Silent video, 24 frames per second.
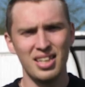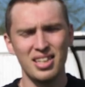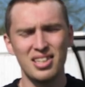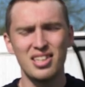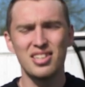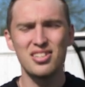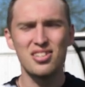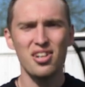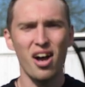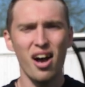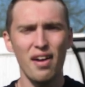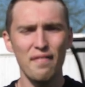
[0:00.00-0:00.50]
The
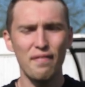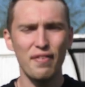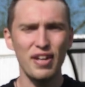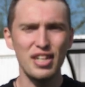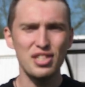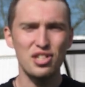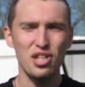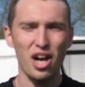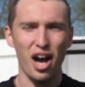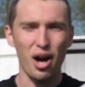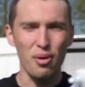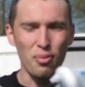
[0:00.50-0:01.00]
design
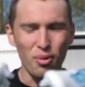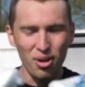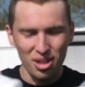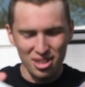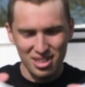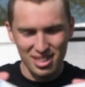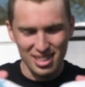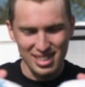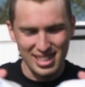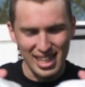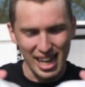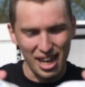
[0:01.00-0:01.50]
feature I
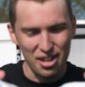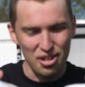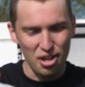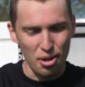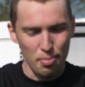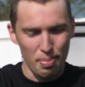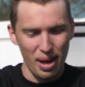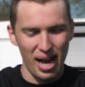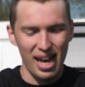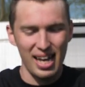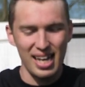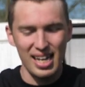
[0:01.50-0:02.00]
want to tell you
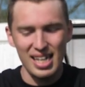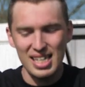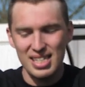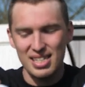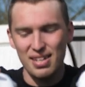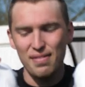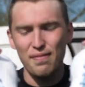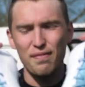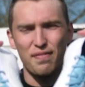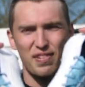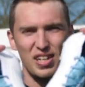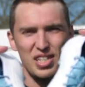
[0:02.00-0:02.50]
about isn't